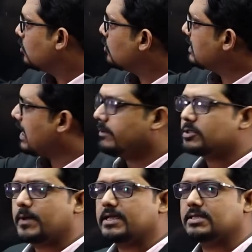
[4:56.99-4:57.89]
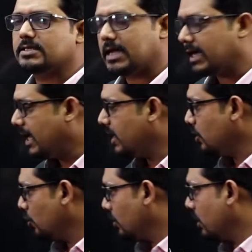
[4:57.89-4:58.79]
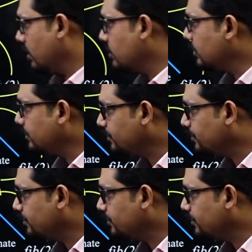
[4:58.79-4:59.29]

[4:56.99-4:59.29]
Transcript: So same space is again utilized.